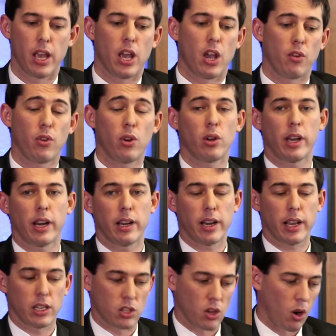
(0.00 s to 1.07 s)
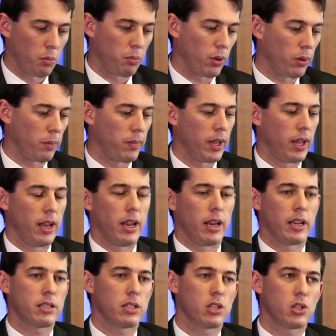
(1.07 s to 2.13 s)
If we look at an example,
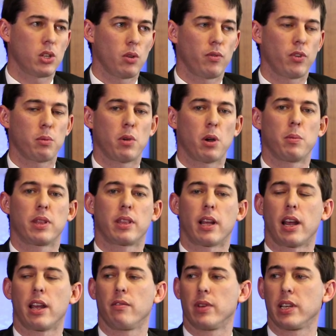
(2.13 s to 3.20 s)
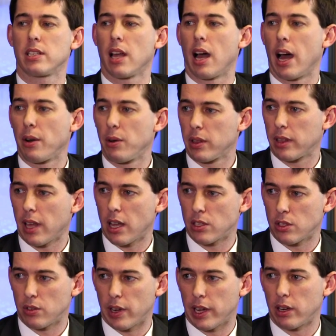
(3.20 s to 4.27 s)
let's assume for a moment that I invest
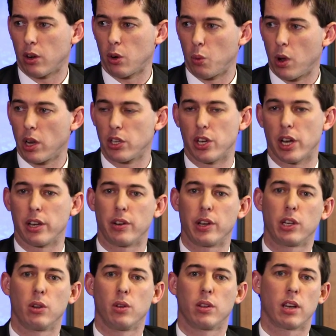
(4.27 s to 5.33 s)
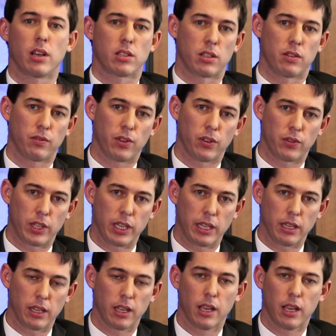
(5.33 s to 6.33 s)
100,000 Rand on 1 January 2015.